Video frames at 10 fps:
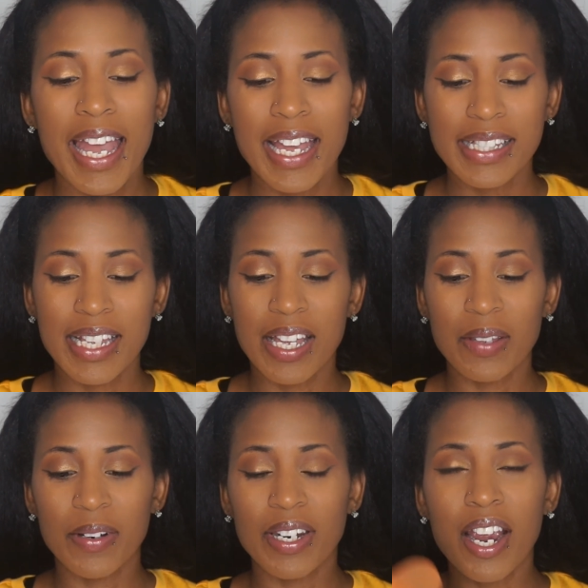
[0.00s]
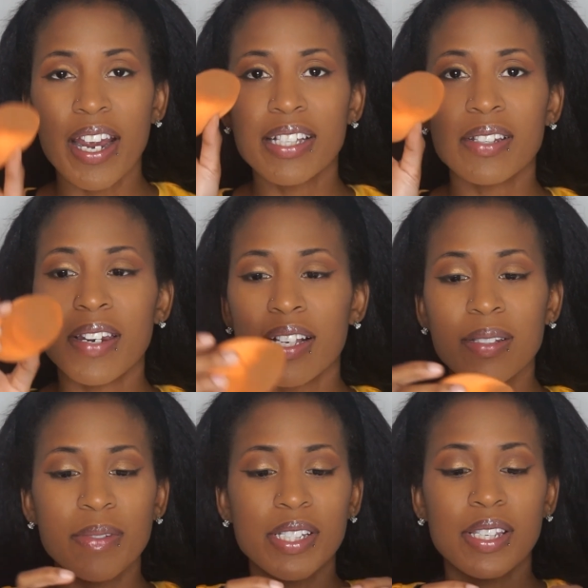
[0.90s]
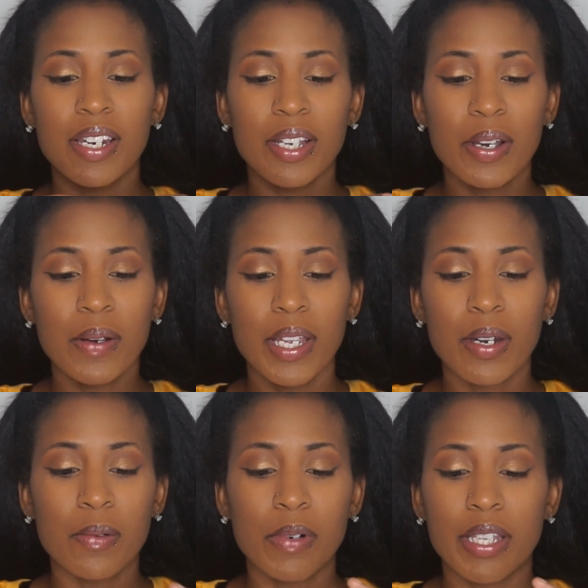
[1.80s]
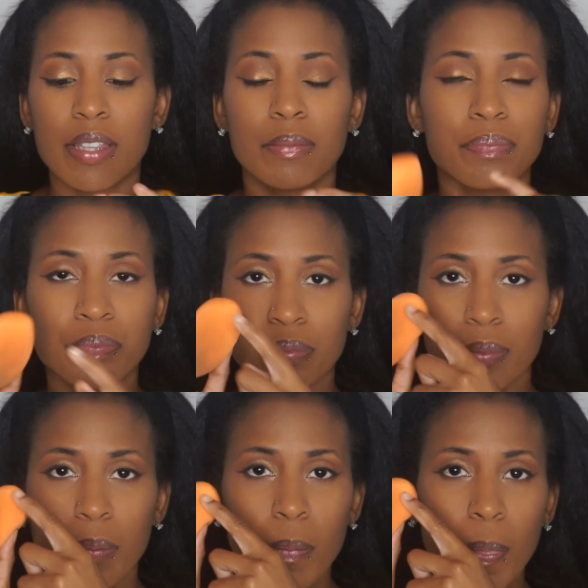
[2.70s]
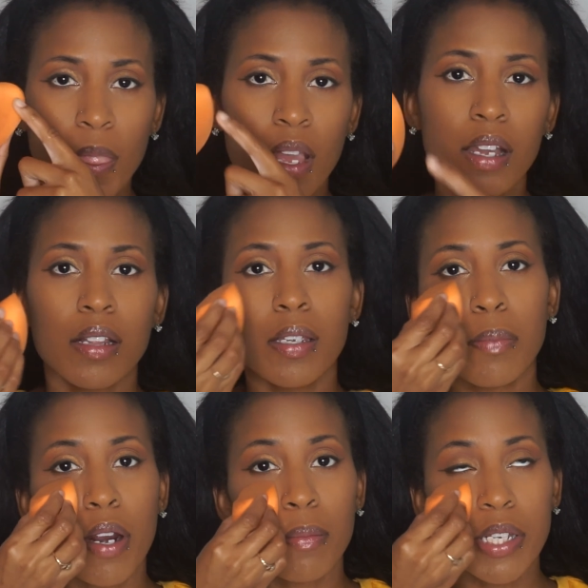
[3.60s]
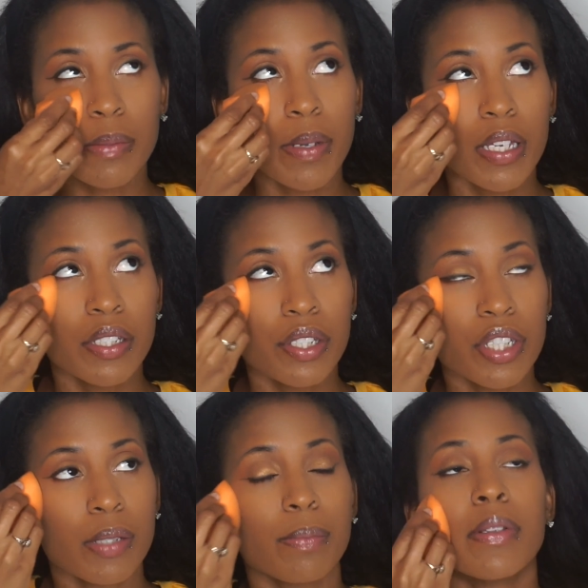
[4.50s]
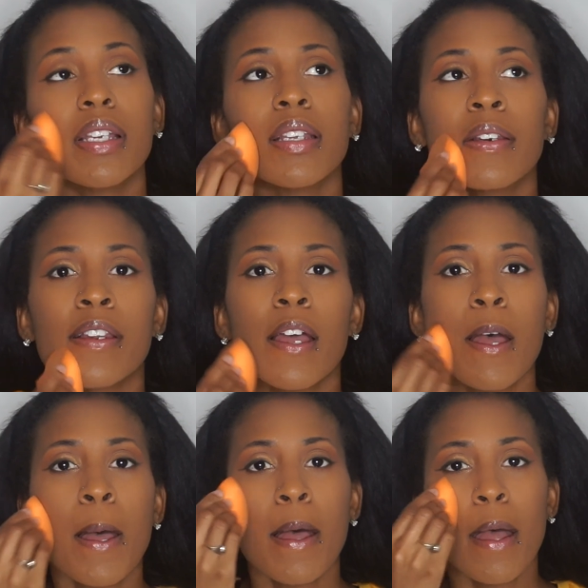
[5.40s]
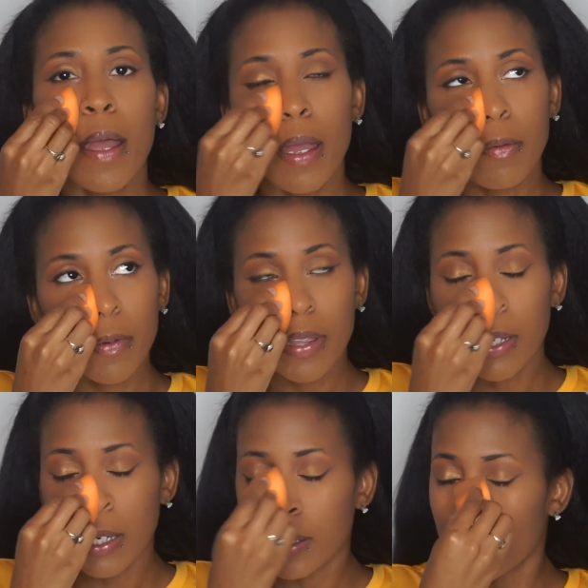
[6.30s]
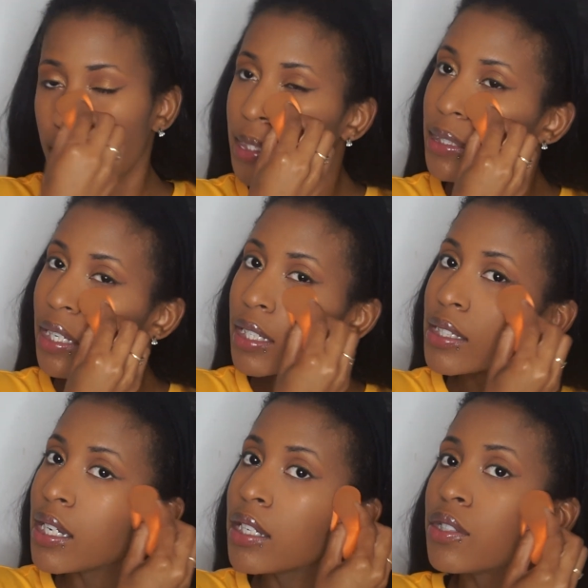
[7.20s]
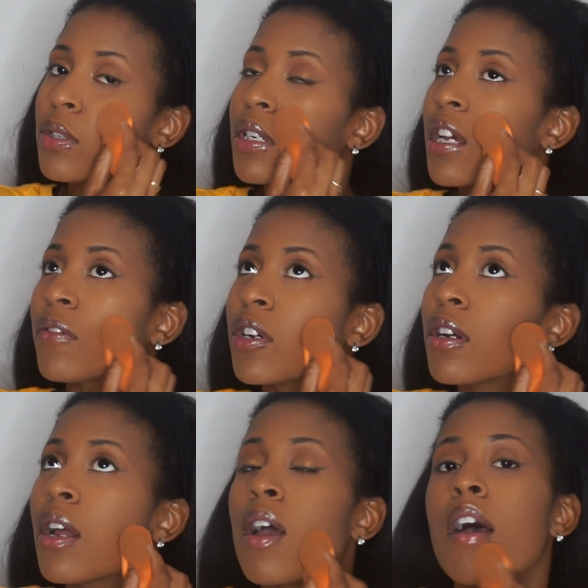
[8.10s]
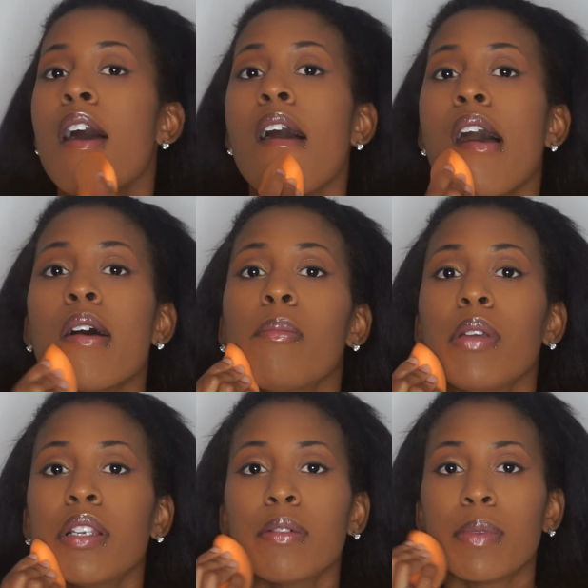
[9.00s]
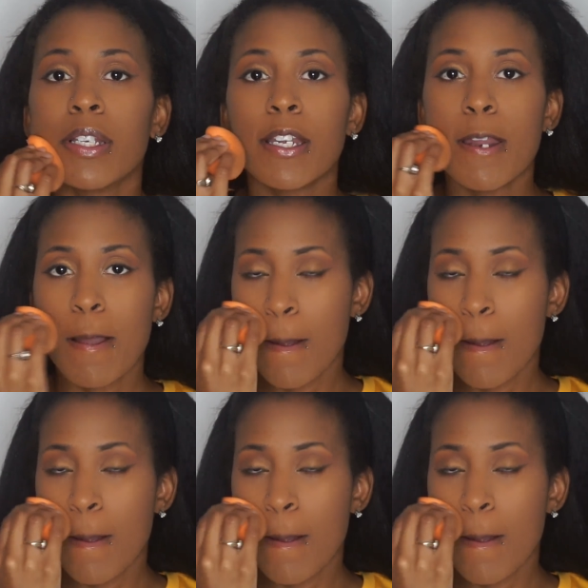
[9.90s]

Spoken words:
as the other one. Alright, so next I'm just gonna go in with a clean part of my sponge and just blend everything, because like I said, you can never be too blended.